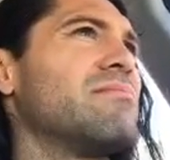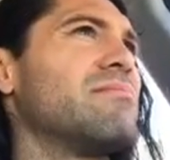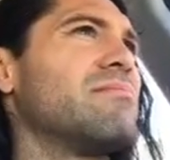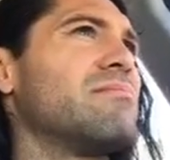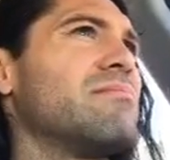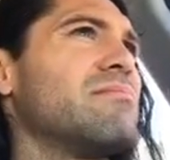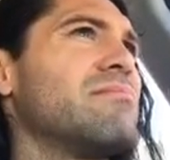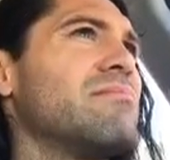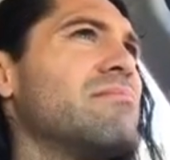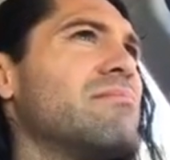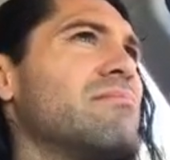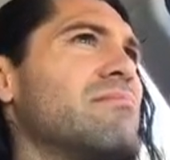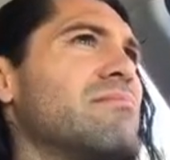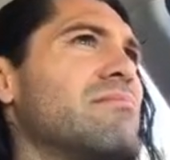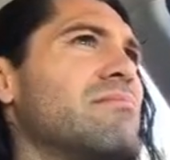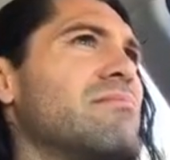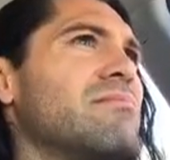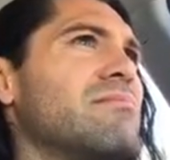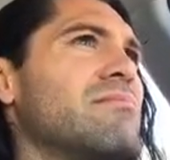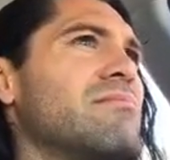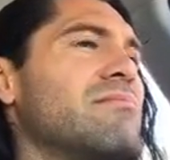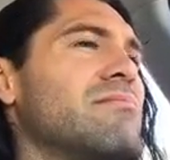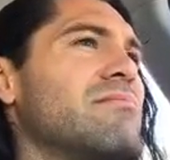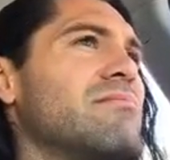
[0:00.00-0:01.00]

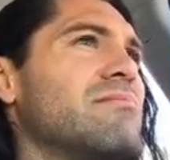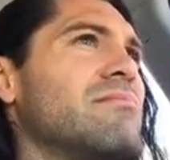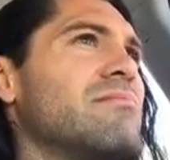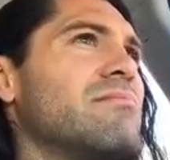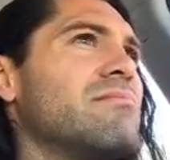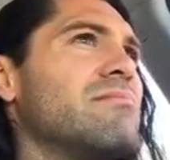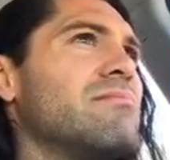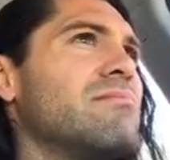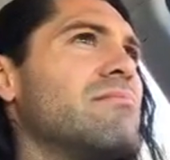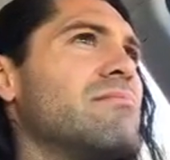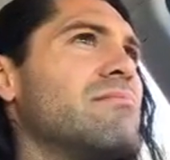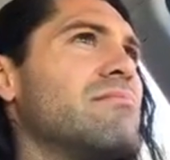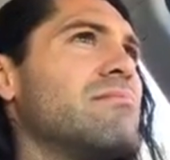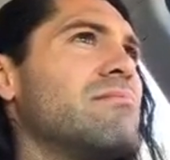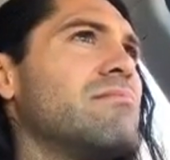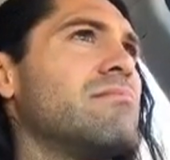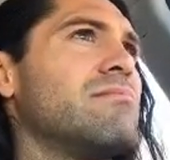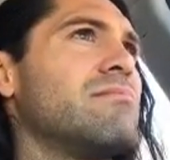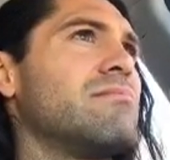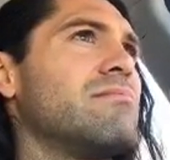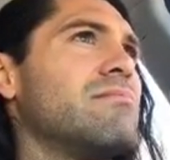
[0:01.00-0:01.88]
(silence)